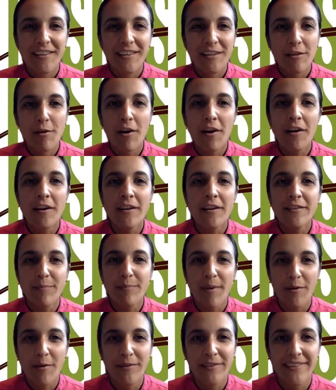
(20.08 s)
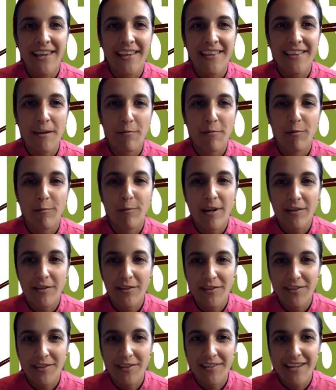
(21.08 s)
you heard us both say that we're
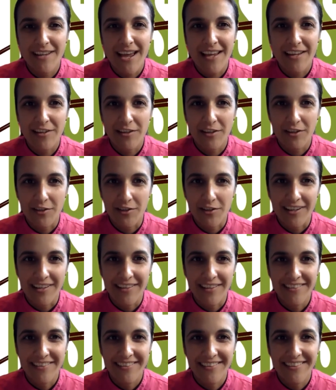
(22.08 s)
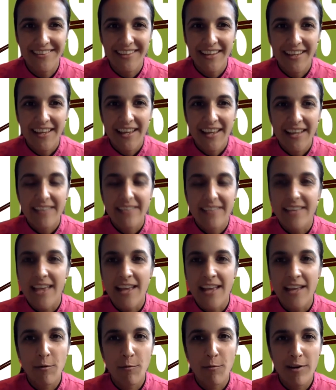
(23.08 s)
registered dietitians. Does
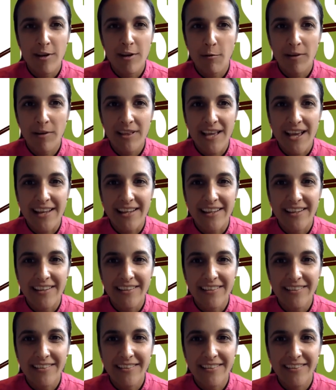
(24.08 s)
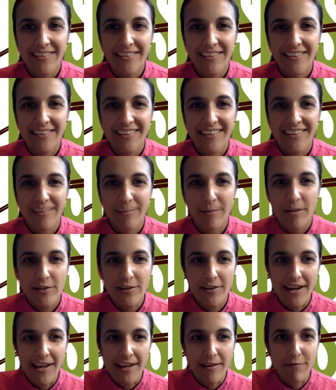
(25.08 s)
anyone know what that is? Raise
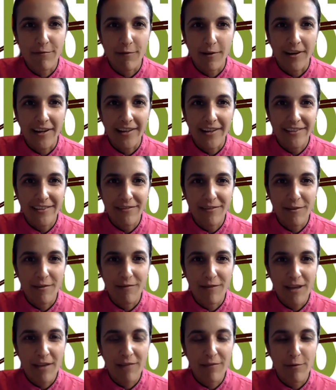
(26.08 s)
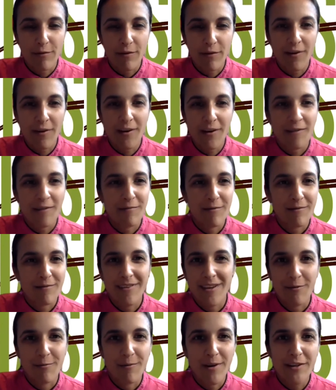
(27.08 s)
your hand for us if, you, if you've heard of
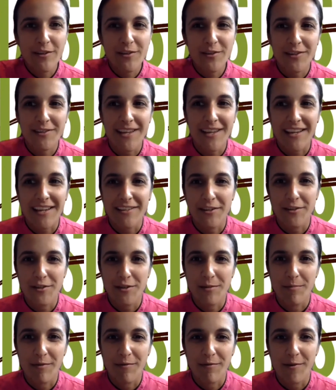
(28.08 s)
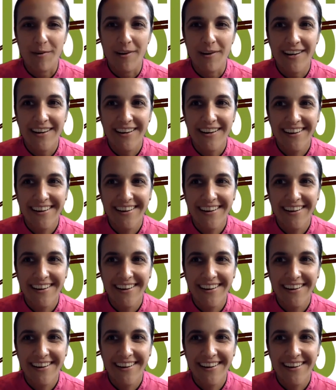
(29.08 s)
a registered dietitian before.